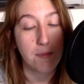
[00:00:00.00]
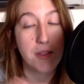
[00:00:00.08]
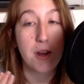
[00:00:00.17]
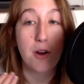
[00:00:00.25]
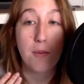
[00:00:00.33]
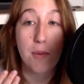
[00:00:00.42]

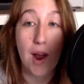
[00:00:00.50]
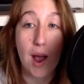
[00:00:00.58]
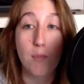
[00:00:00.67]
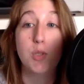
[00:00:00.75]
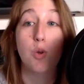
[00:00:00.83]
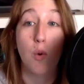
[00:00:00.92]
they're
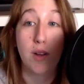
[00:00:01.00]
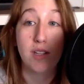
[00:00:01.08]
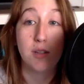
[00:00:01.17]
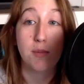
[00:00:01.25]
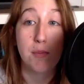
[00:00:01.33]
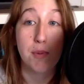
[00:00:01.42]
perhaps going
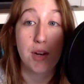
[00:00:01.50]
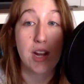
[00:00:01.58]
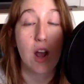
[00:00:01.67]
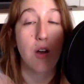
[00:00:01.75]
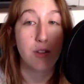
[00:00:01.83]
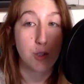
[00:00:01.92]
to be putting it
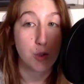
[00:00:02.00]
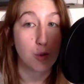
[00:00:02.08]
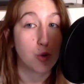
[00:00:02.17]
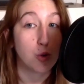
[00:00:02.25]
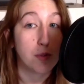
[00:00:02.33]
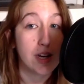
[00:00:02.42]
on their
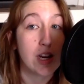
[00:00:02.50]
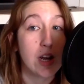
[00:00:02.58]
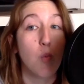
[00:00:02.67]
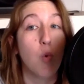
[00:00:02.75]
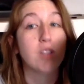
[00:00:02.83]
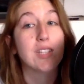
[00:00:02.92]
social media
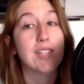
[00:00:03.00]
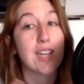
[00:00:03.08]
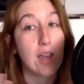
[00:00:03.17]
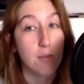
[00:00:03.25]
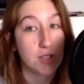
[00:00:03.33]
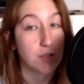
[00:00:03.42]
once the
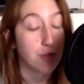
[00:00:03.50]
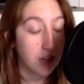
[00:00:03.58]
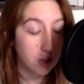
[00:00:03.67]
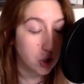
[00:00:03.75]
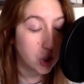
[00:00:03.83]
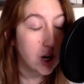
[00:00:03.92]
game is
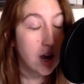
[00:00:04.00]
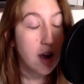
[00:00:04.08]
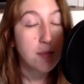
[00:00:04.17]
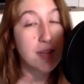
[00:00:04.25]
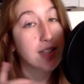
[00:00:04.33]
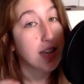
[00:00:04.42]
finished,
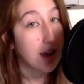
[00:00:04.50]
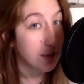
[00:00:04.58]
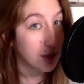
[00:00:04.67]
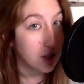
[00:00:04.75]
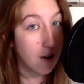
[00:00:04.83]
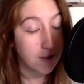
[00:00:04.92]
because the game's
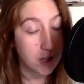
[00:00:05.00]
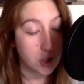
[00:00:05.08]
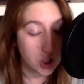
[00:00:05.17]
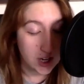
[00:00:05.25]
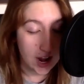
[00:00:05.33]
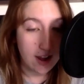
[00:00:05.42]
not
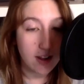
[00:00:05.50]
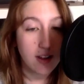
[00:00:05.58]
finished yet.